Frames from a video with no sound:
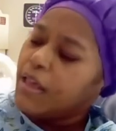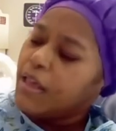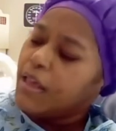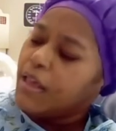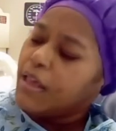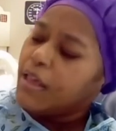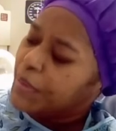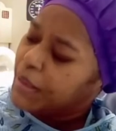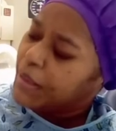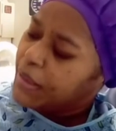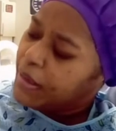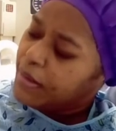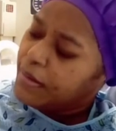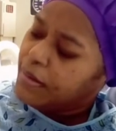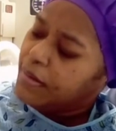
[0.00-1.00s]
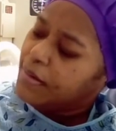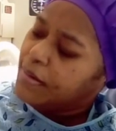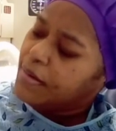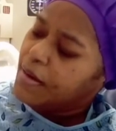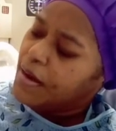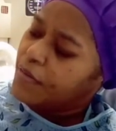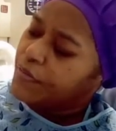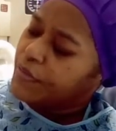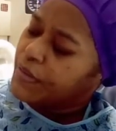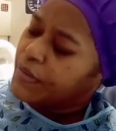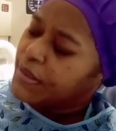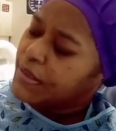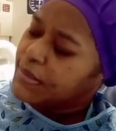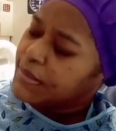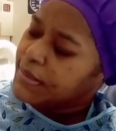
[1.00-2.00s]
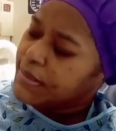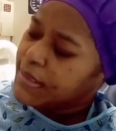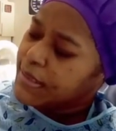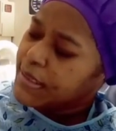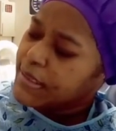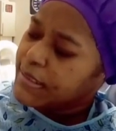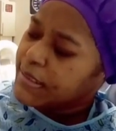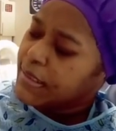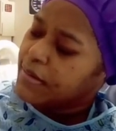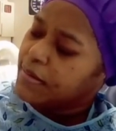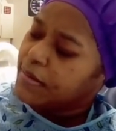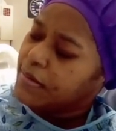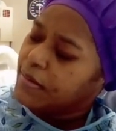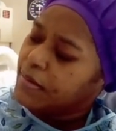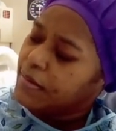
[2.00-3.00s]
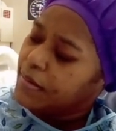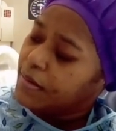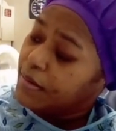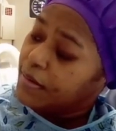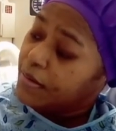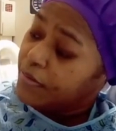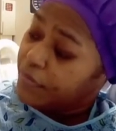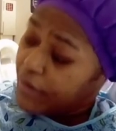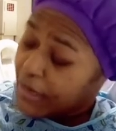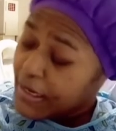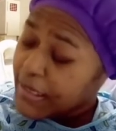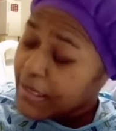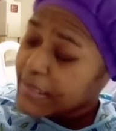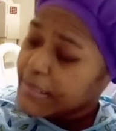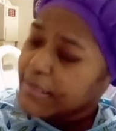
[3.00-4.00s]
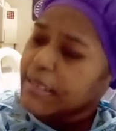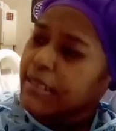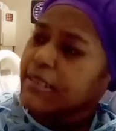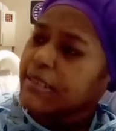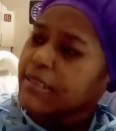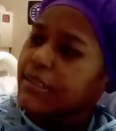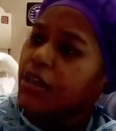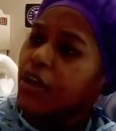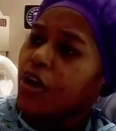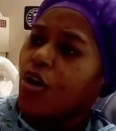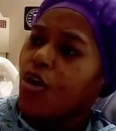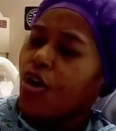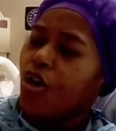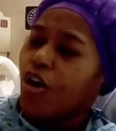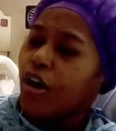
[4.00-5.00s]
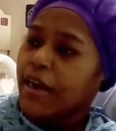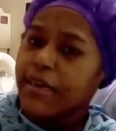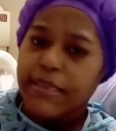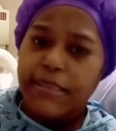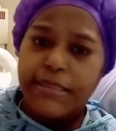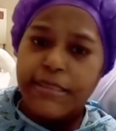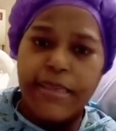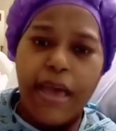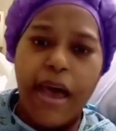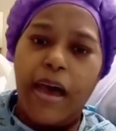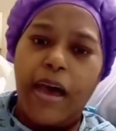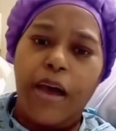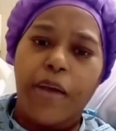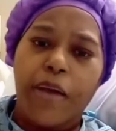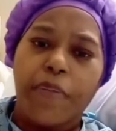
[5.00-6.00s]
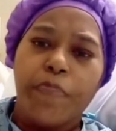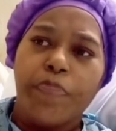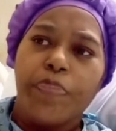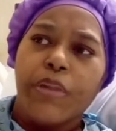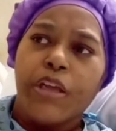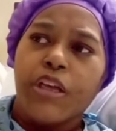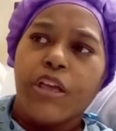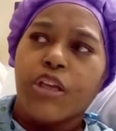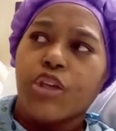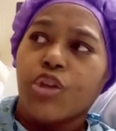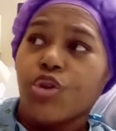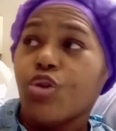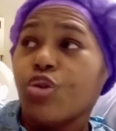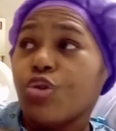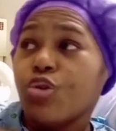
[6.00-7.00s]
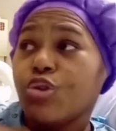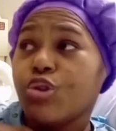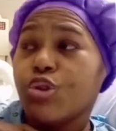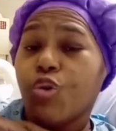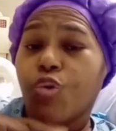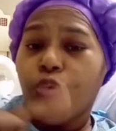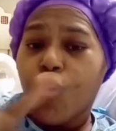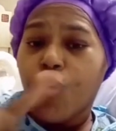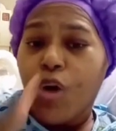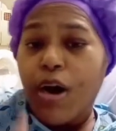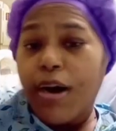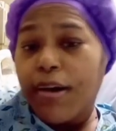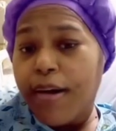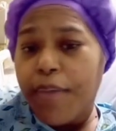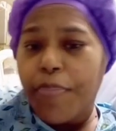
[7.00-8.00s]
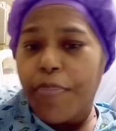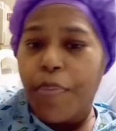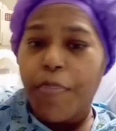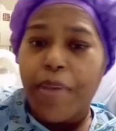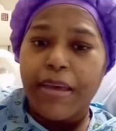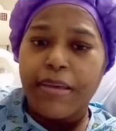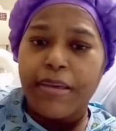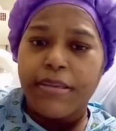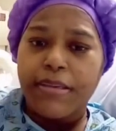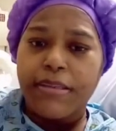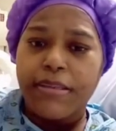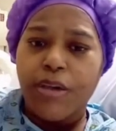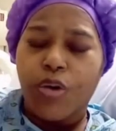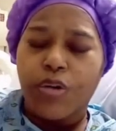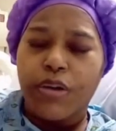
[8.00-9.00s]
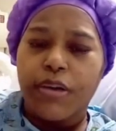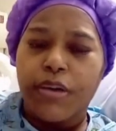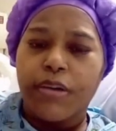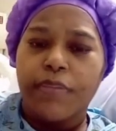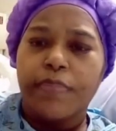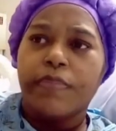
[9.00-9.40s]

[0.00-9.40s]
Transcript: at the beginning of the season, of any season or any time, you do one cup of baking soda,